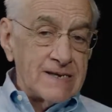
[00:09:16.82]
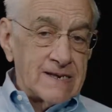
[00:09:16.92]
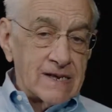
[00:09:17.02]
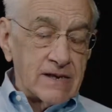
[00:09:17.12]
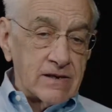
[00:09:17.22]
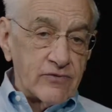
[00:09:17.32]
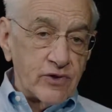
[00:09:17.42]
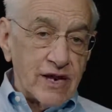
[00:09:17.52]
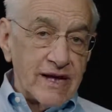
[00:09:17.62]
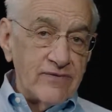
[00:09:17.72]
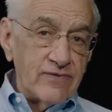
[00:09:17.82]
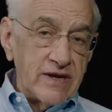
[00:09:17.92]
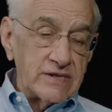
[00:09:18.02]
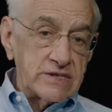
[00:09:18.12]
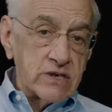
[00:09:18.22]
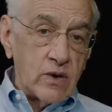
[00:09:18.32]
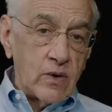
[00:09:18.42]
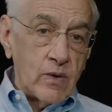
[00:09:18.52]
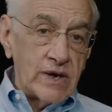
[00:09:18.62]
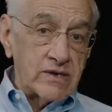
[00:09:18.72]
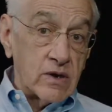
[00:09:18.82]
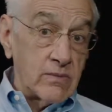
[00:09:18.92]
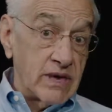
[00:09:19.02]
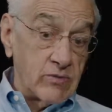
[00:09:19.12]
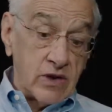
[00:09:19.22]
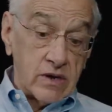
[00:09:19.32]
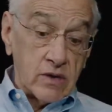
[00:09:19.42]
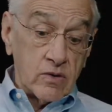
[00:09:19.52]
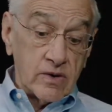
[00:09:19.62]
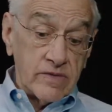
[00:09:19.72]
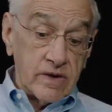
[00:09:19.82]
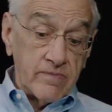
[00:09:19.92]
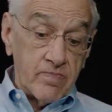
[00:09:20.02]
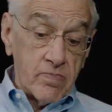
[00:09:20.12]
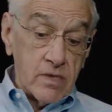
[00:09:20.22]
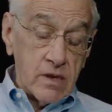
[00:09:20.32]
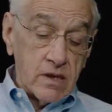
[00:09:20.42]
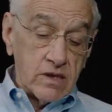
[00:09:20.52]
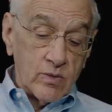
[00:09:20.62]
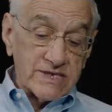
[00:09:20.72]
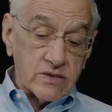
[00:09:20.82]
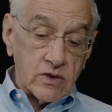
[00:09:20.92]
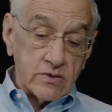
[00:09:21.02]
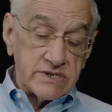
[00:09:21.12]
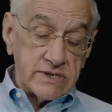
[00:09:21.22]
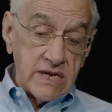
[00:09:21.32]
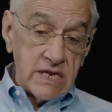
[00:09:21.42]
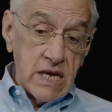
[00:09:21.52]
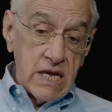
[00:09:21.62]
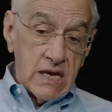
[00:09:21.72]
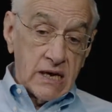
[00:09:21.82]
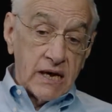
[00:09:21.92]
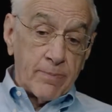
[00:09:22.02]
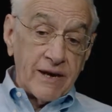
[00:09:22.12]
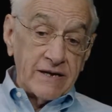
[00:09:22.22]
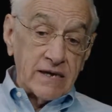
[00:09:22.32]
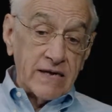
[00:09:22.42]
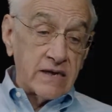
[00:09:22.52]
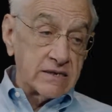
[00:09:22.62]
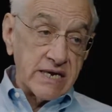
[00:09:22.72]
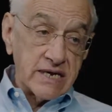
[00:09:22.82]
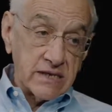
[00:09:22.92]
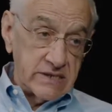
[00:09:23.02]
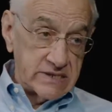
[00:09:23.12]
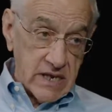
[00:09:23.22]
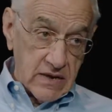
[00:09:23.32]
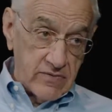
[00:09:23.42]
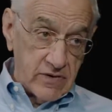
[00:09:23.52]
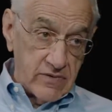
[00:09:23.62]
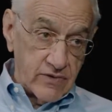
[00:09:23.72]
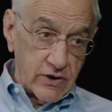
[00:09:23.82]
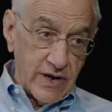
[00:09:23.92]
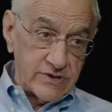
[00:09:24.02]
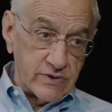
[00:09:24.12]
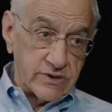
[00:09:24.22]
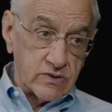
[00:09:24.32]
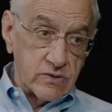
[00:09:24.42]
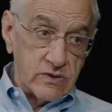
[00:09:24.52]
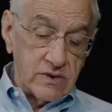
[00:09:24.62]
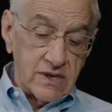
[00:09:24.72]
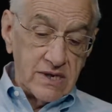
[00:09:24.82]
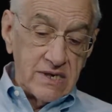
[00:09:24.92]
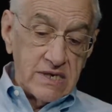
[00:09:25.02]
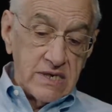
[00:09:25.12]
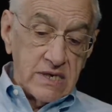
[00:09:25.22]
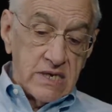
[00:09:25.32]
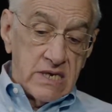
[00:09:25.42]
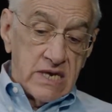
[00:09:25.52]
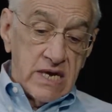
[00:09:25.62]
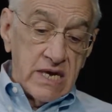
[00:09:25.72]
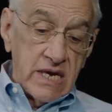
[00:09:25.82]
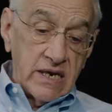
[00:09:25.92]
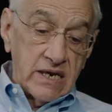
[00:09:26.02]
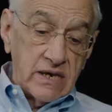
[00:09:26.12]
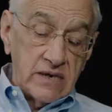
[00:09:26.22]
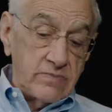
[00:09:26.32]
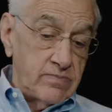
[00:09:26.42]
life, and so I told him I wanted to go to the West Coast, and I applied to Caltech and to Stanford for graduate school. And I got